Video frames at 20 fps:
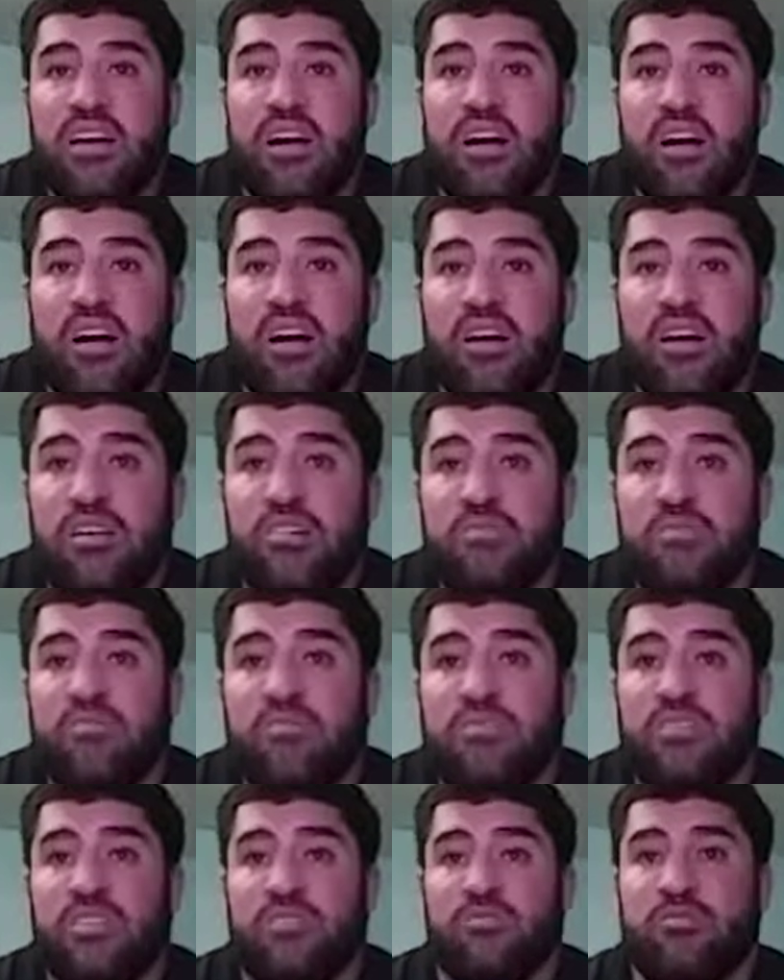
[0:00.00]

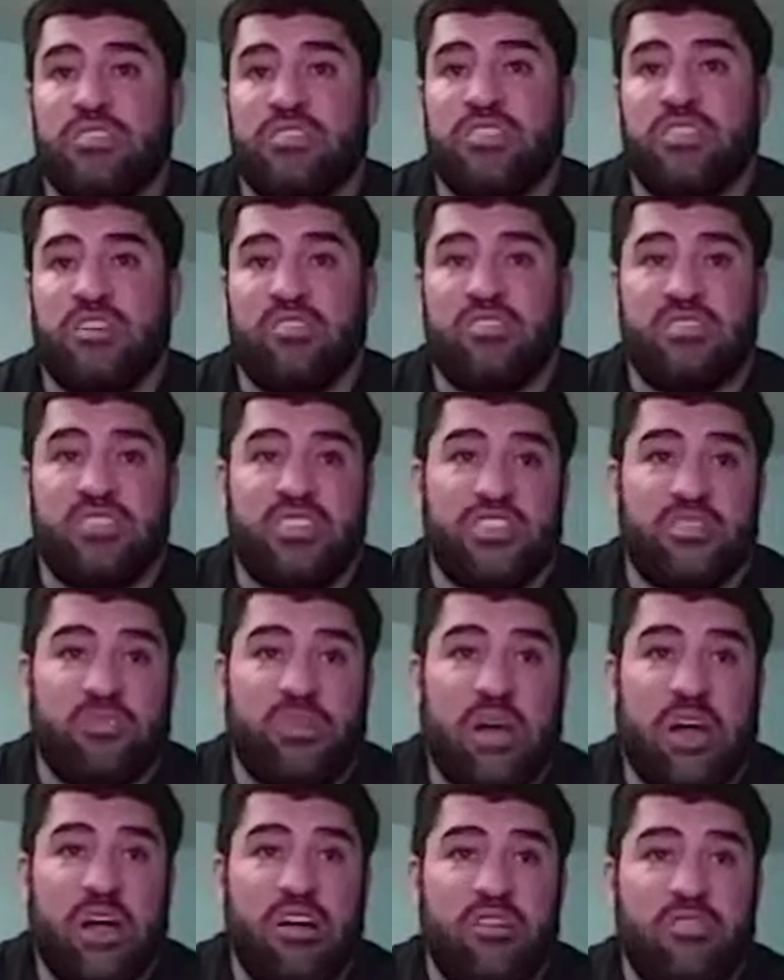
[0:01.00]
Um, the result is
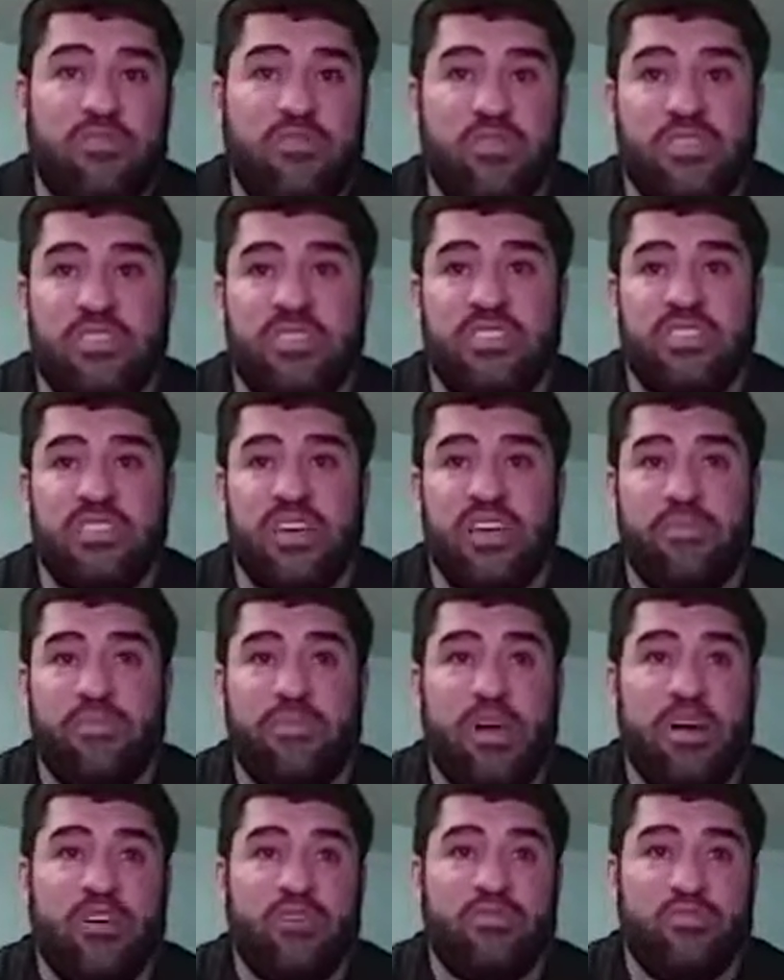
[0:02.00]
powerful is a
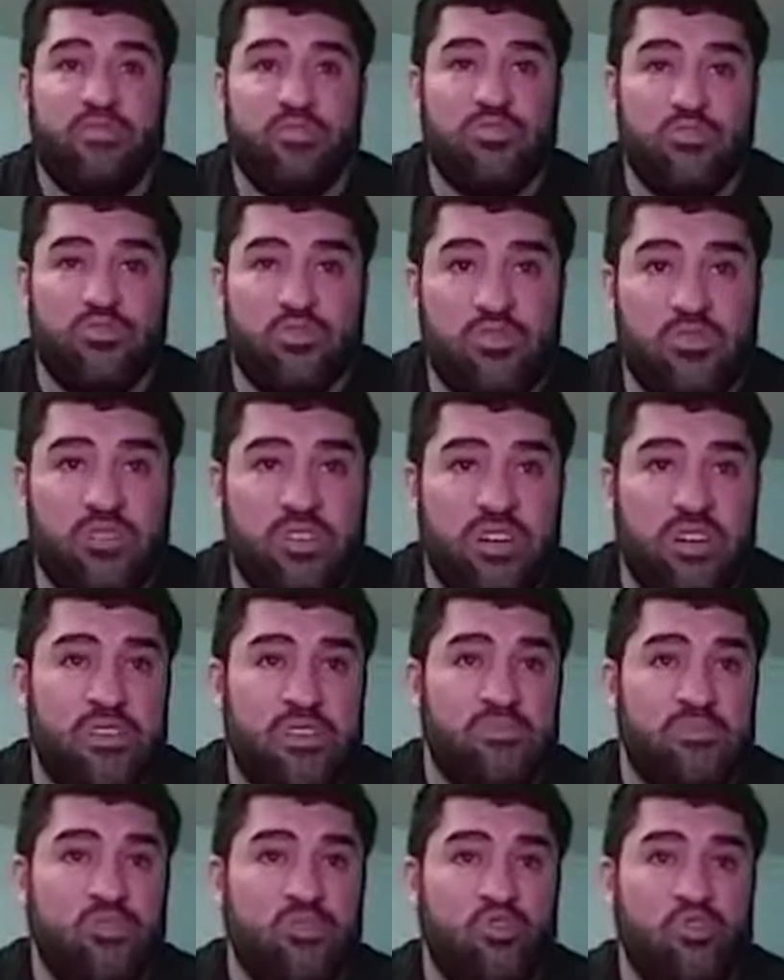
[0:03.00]
powerful um,
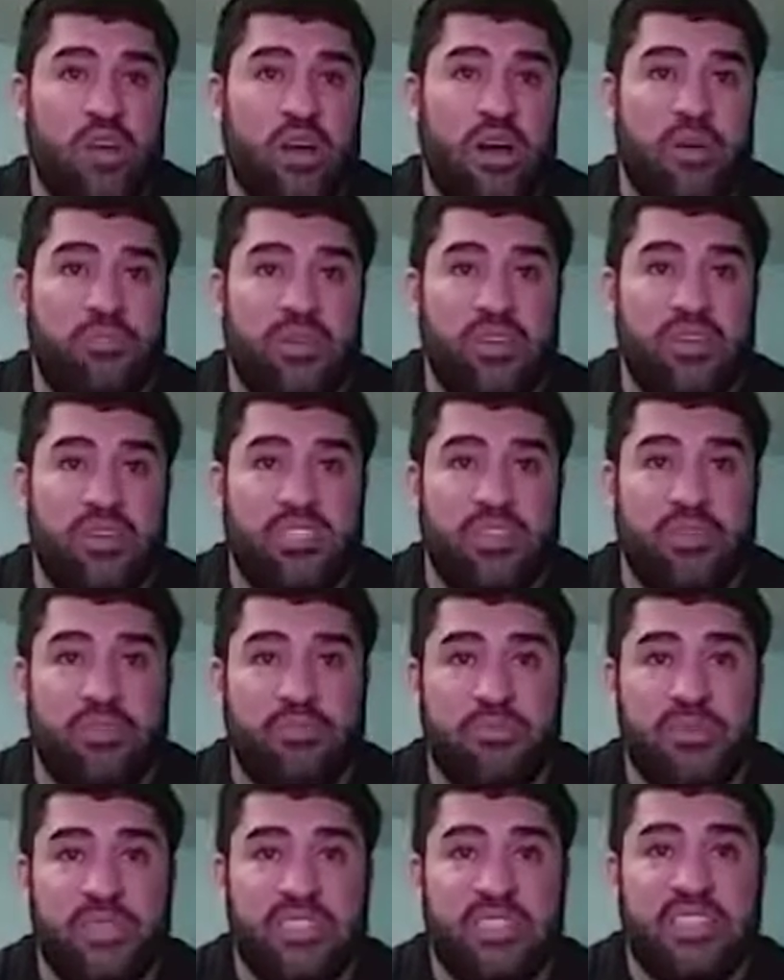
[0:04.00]
nootropic
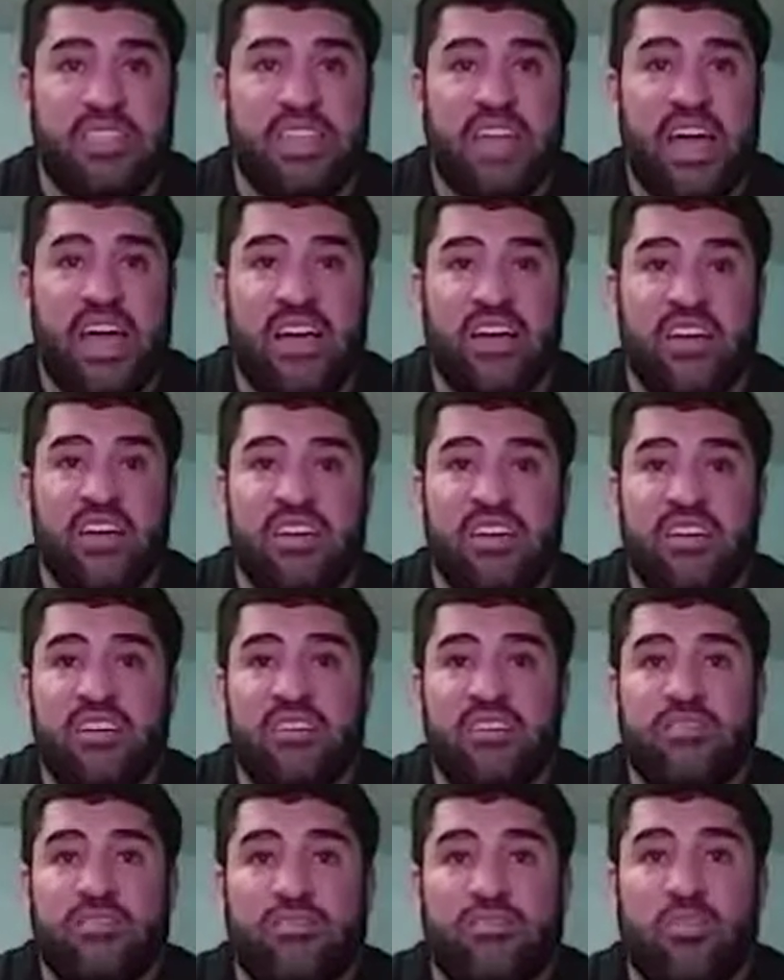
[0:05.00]
supplement stack
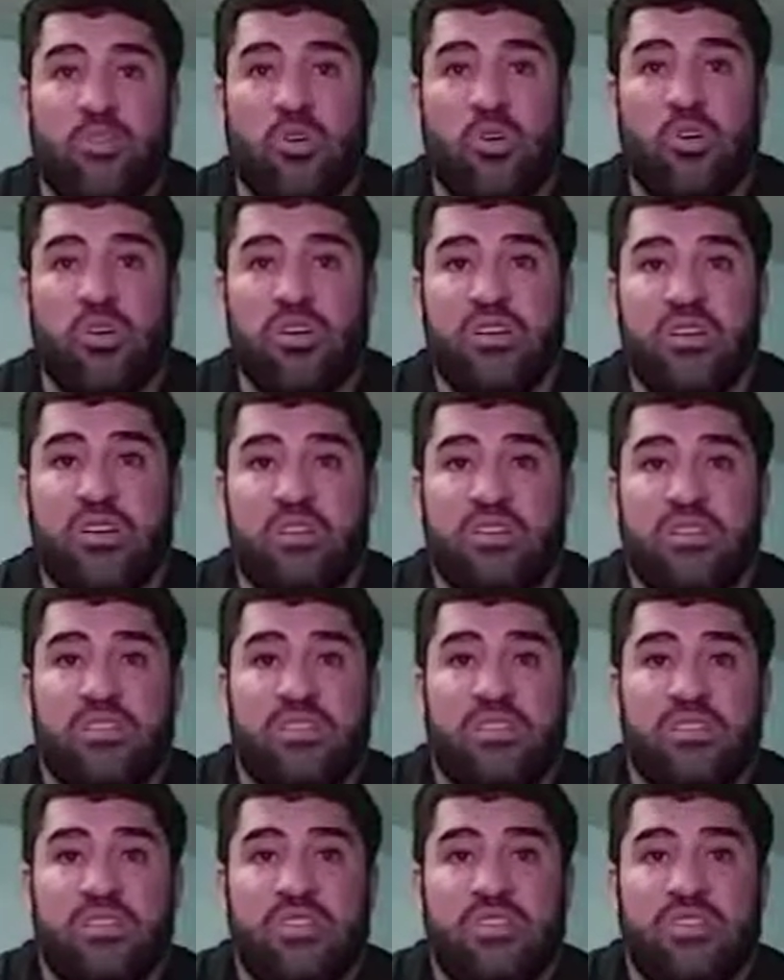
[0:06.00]
for
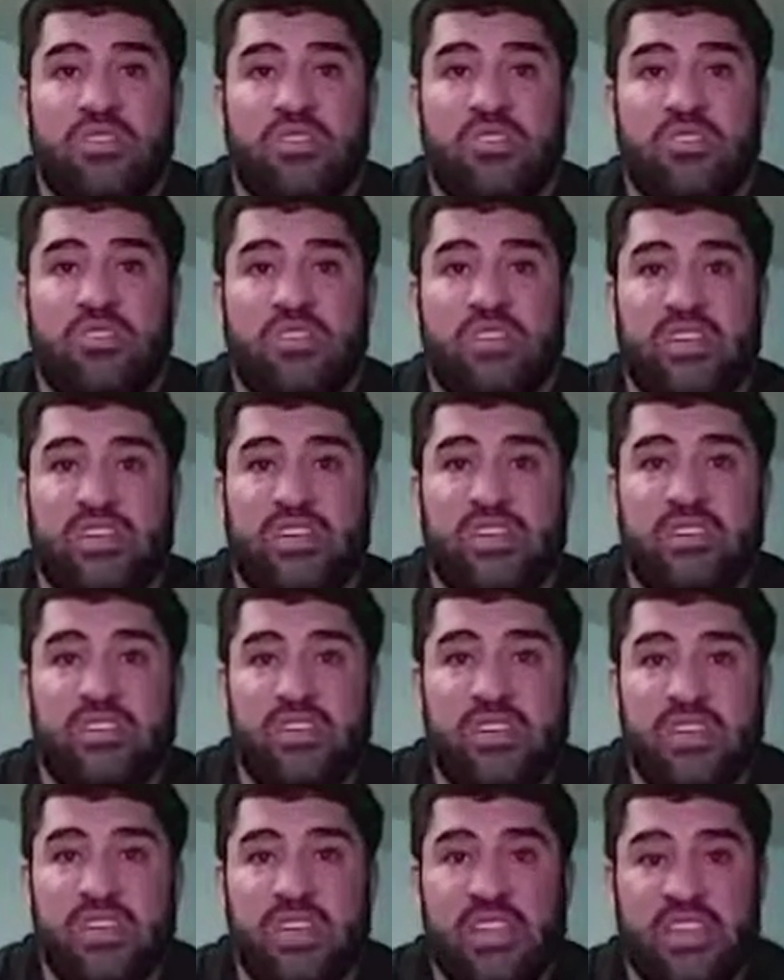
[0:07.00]
learning
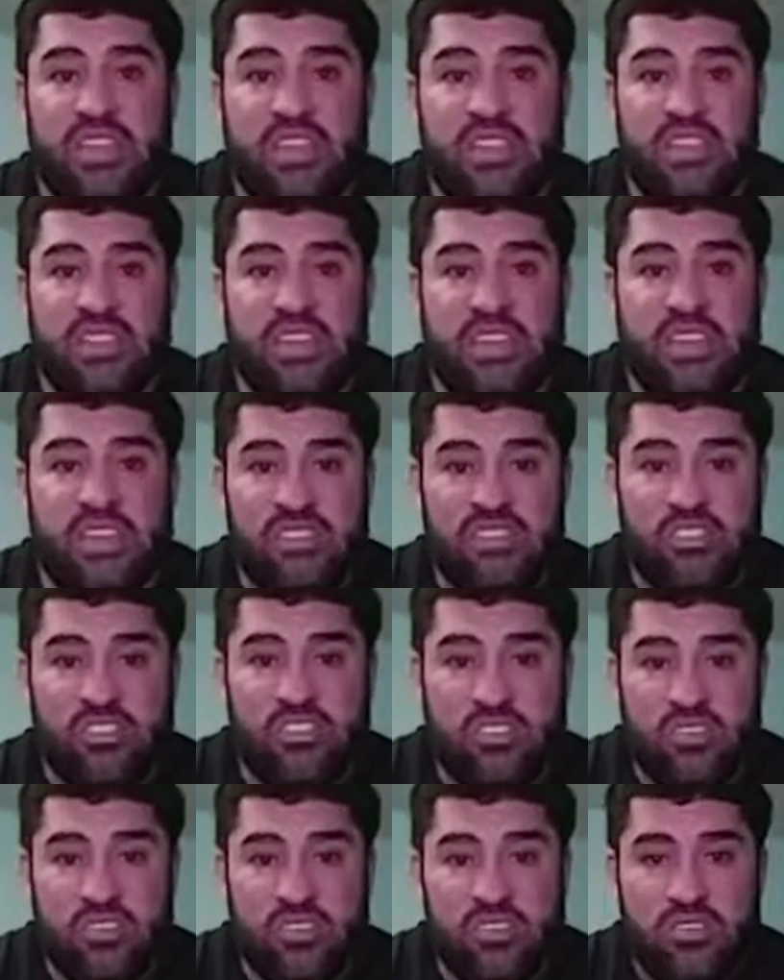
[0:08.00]
and
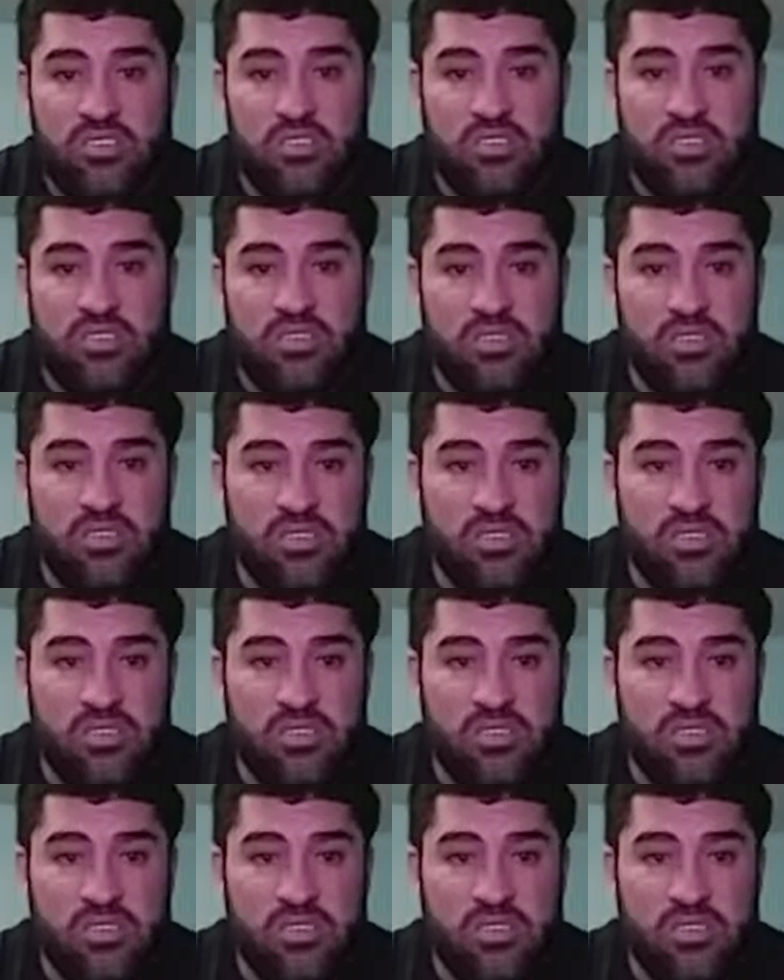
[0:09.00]
intelligence.